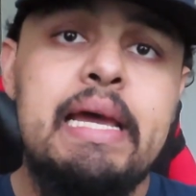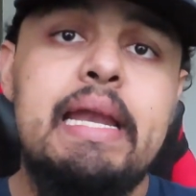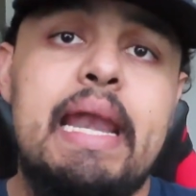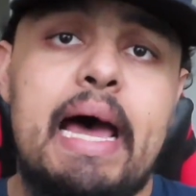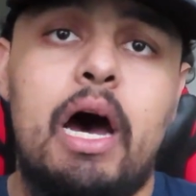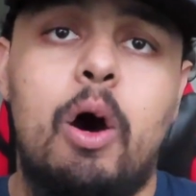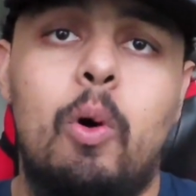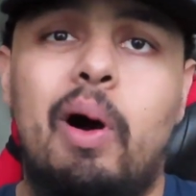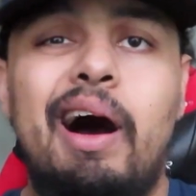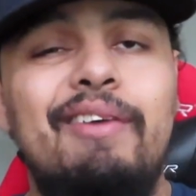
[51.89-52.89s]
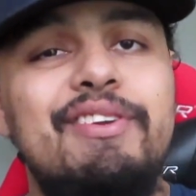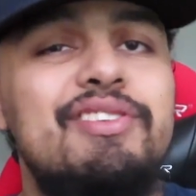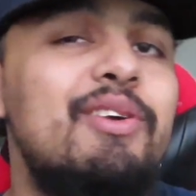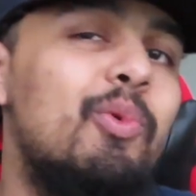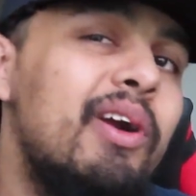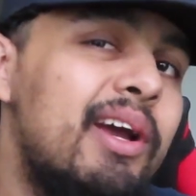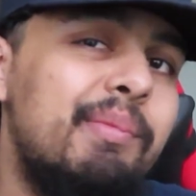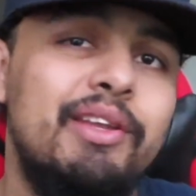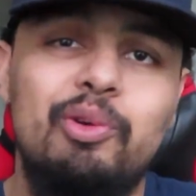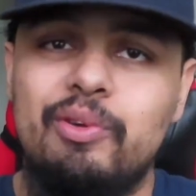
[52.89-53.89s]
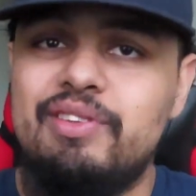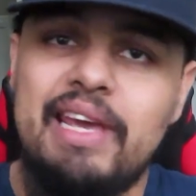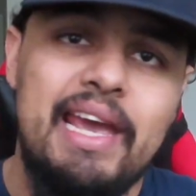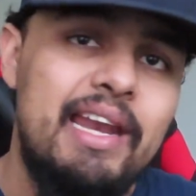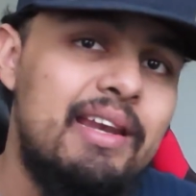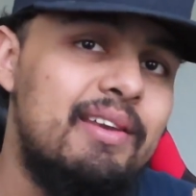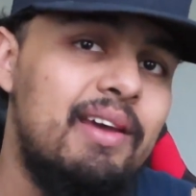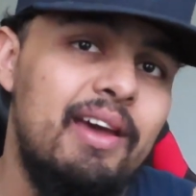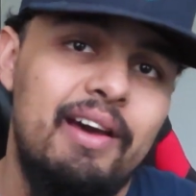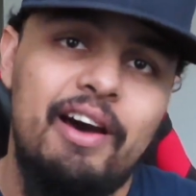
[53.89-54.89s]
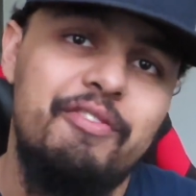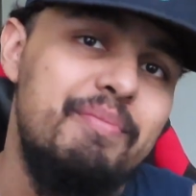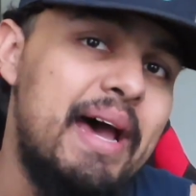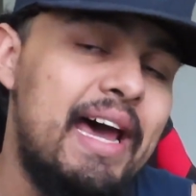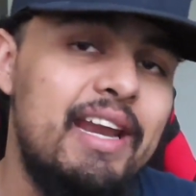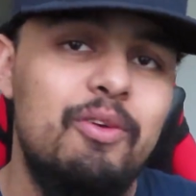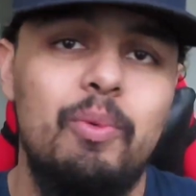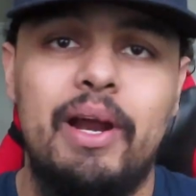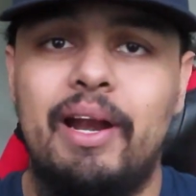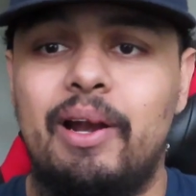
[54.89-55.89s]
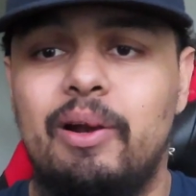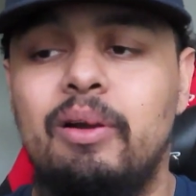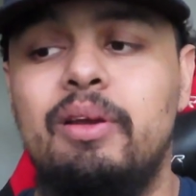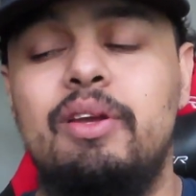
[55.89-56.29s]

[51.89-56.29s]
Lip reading: Now, obviously, we're coming towards the end of Madden where,